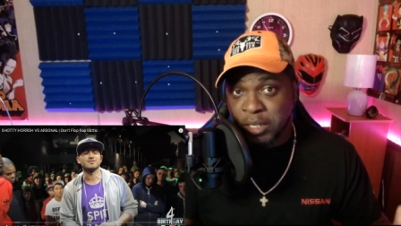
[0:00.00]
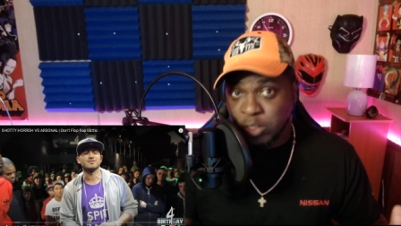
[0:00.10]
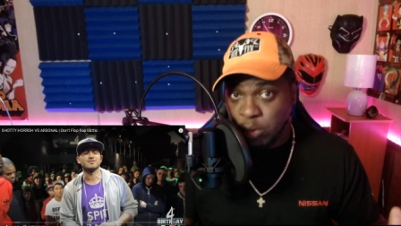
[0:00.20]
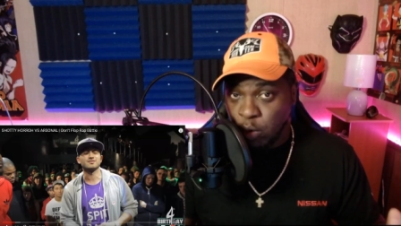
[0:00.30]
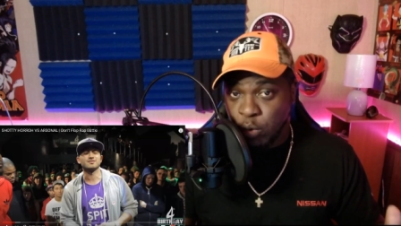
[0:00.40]

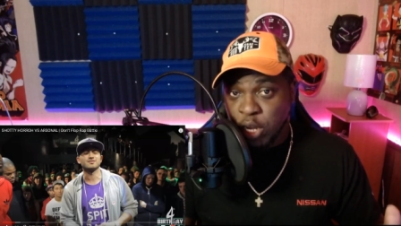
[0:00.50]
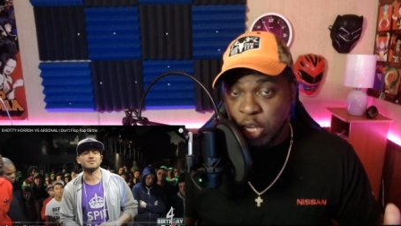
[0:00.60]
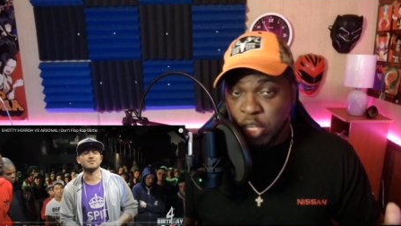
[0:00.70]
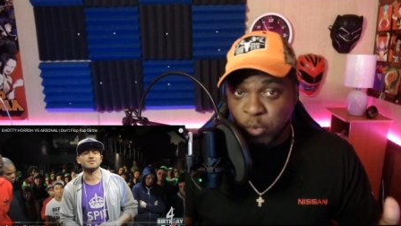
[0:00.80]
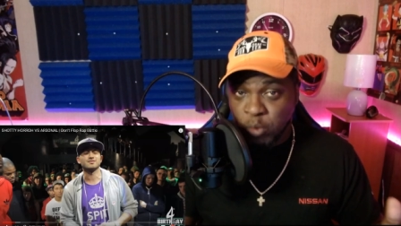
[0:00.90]
So
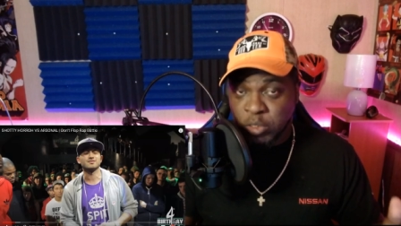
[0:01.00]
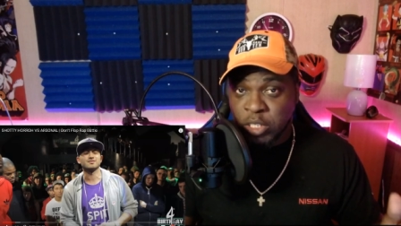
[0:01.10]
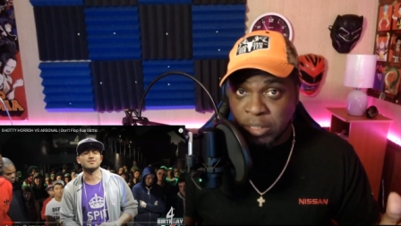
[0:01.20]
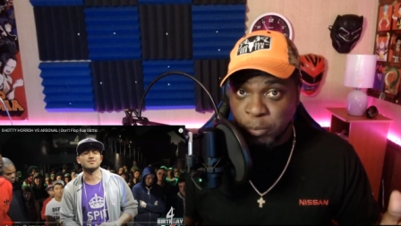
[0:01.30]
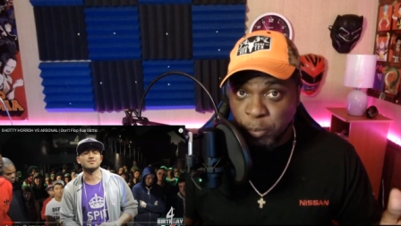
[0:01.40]
you want to see
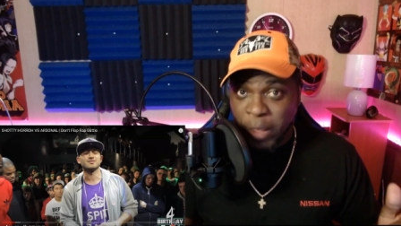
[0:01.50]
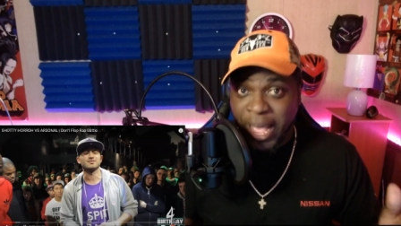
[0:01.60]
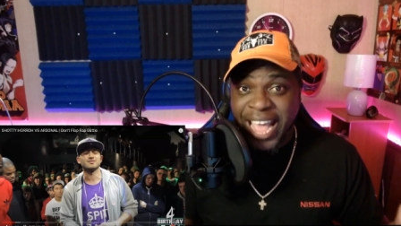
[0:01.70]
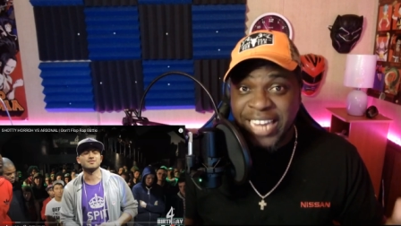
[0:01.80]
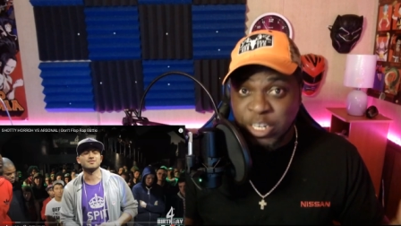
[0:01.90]
some
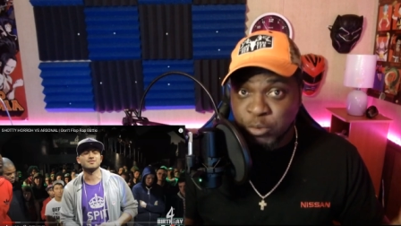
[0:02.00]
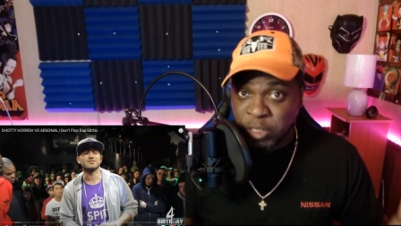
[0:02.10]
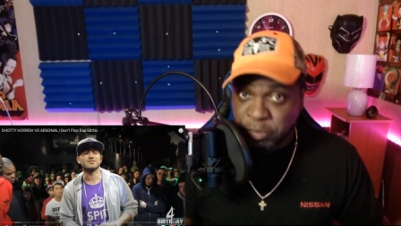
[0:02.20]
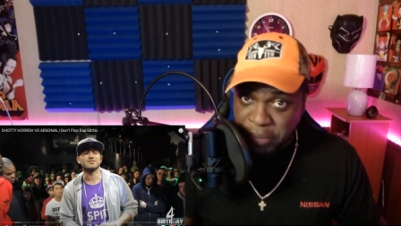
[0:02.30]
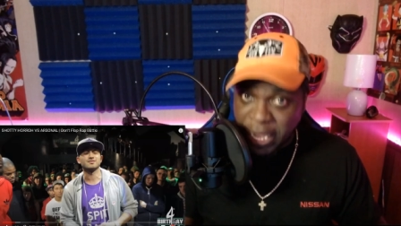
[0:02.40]
high
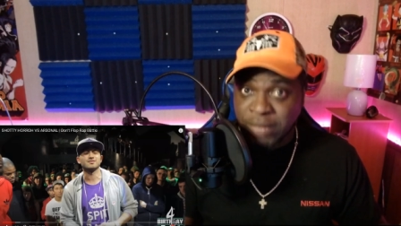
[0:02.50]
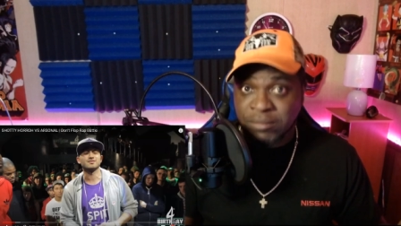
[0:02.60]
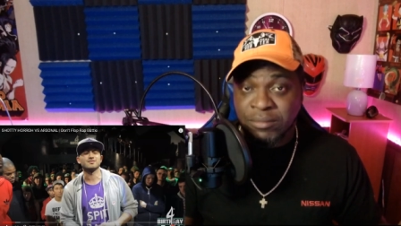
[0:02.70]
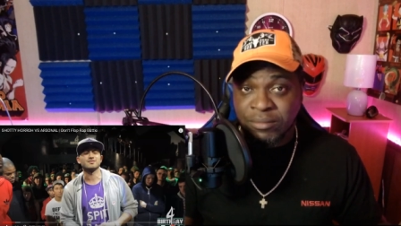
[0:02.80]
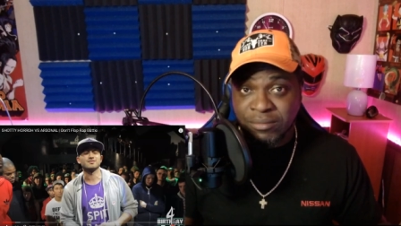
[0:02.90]
disrespect
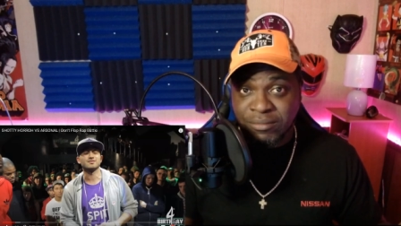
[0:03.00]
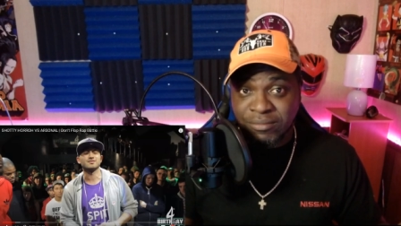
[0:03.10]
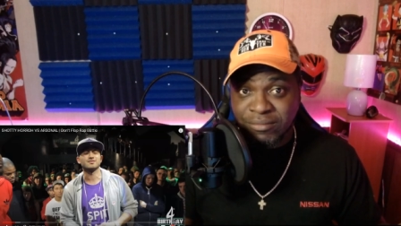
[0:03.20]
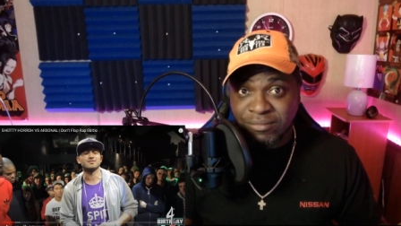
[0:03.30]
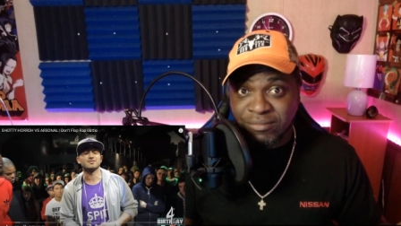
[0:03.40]

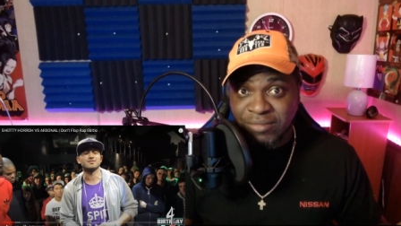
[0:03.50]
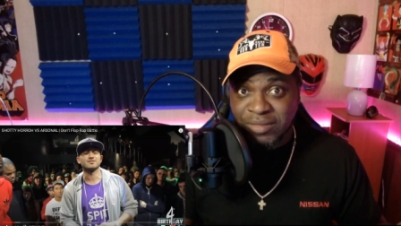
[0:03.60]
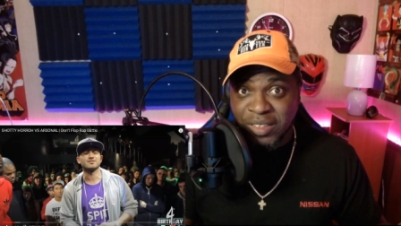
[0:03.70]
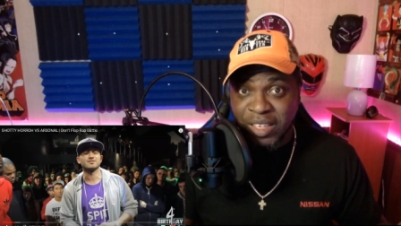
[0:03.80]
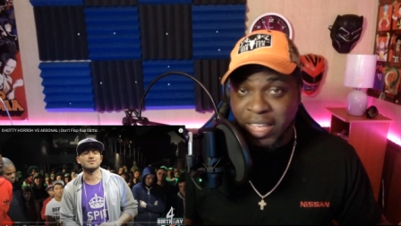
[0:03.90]

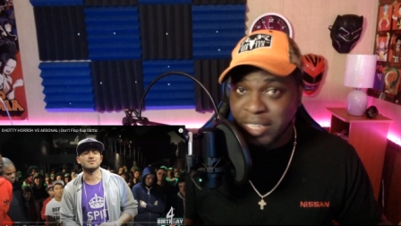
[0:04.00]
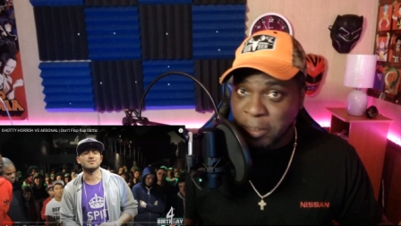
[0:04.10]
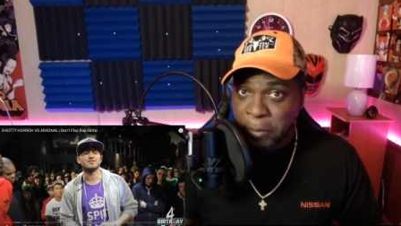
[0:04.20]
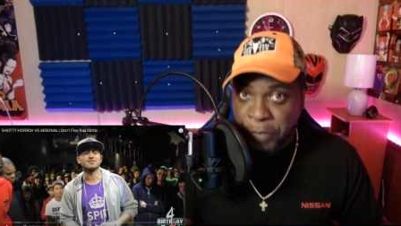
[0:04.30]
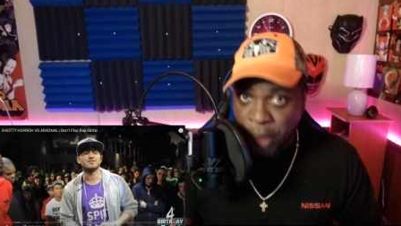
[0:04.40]
and
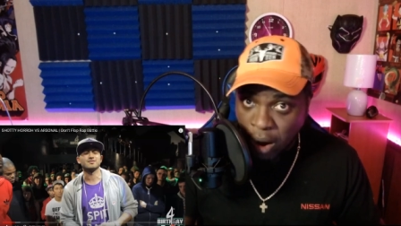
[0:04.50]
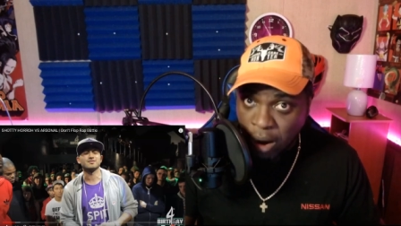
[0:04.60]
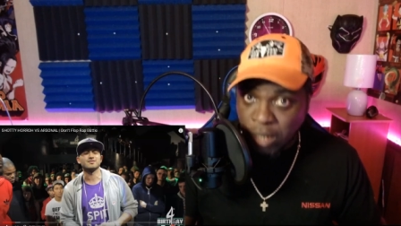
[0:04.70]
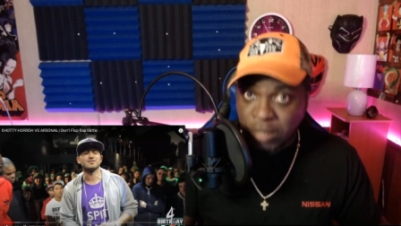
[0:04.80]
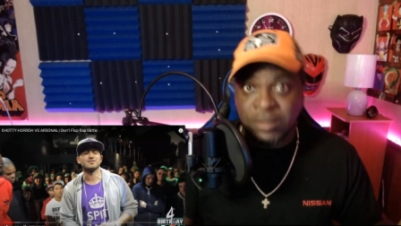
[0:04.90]
some
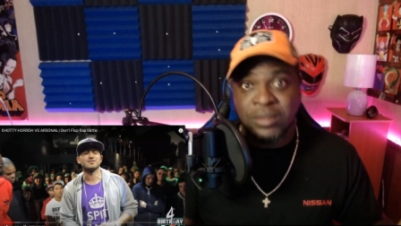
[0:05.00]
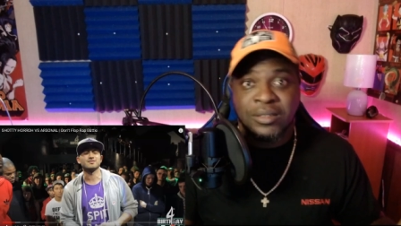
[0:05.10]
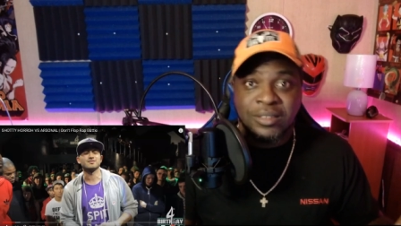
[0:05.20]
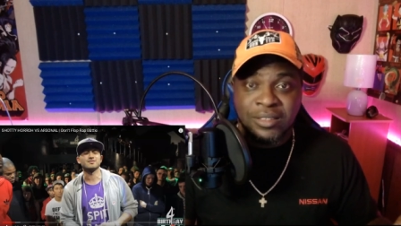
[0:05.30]
bars?